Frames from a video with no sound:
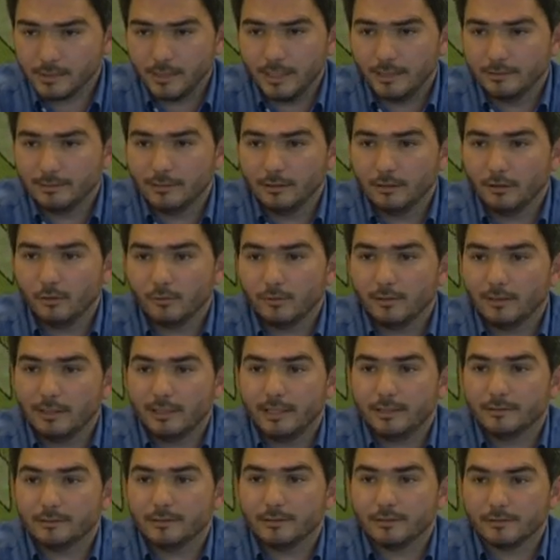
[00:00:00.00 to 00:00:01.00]
and the local
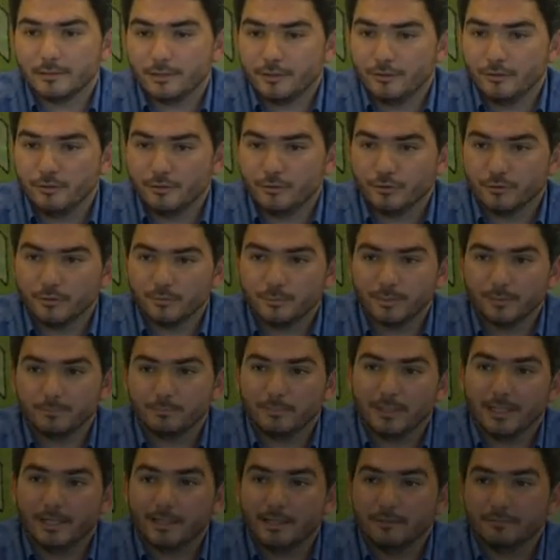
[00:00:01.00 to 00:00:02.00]
lenders, and you just
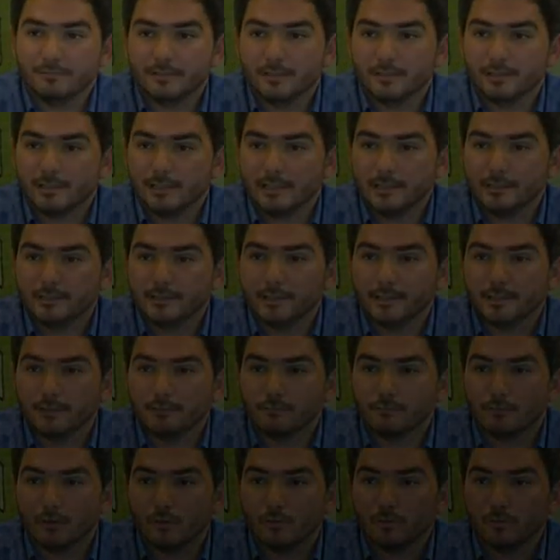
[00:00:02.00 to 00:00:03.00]
play a
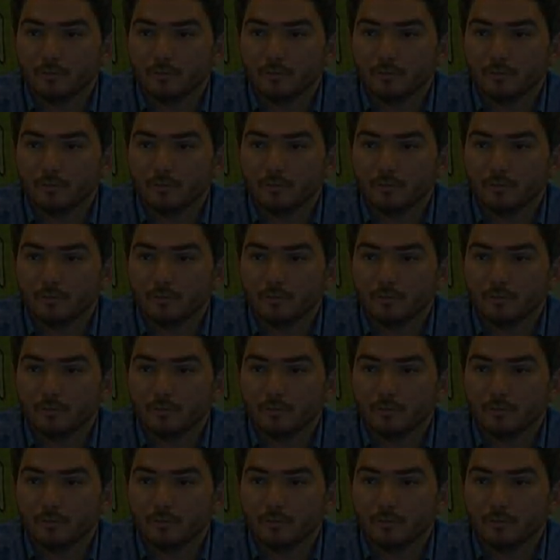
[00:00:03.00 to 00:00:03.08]
facilitator.